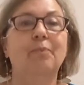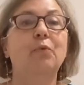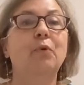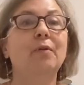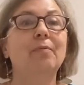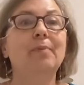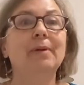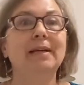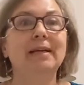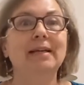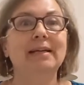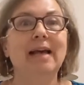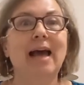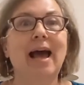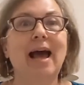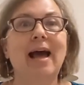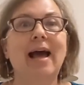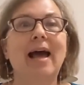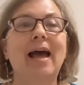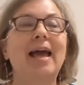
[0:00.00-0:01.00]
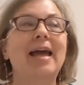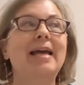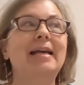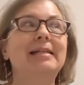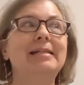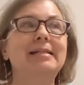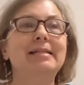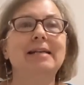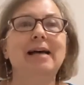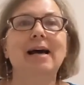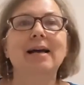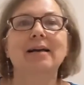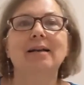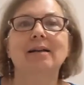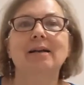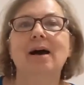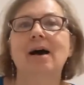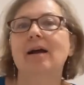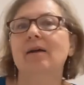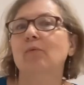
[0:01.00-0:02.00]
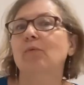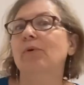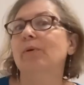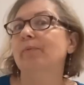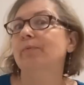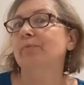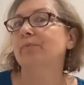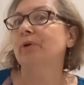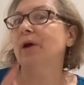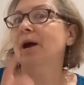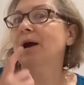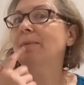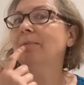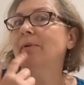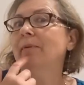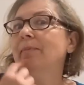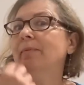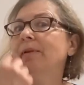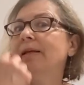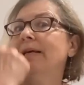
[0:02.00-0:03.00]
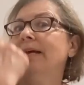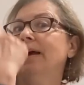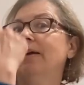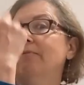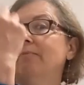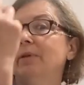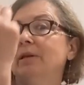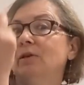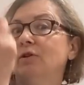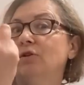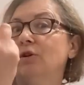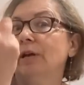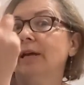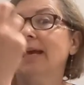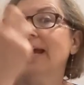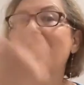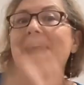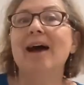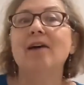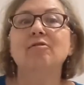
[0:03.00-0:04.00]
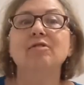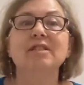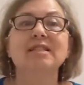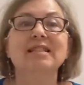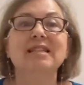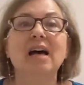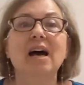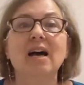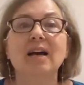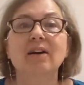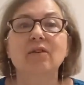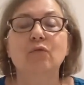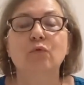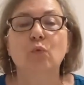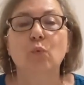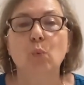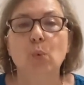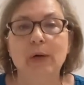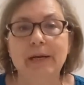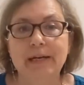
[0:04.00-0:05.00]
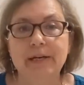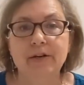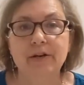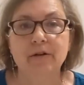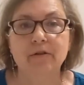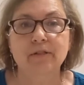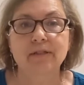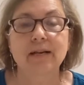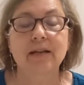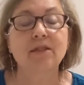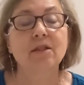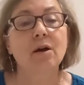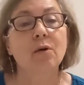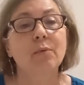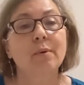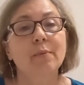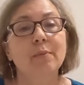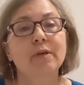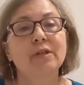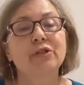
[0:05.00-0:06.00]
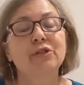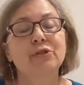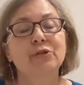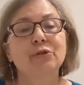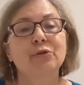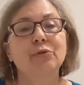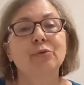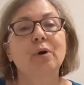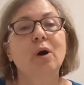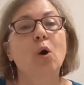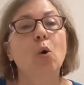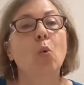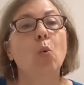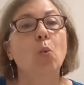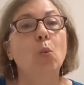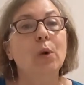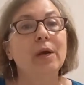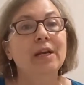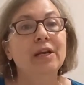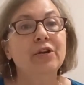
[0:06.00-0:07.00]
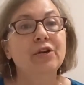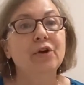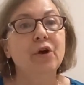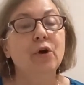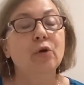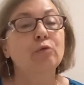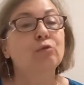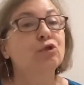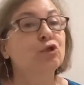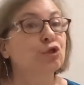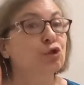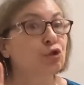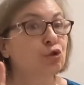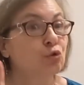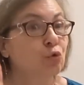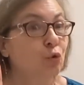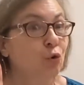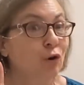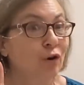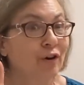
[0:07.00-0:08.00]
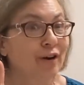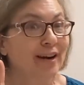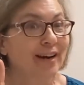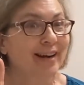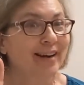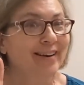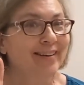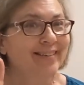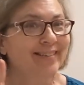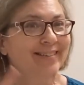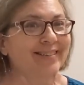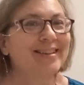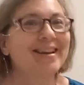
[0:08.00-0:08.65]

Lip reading: we've been inside a lot, and we probably have been looking outside of windows. I thought we would do a window story,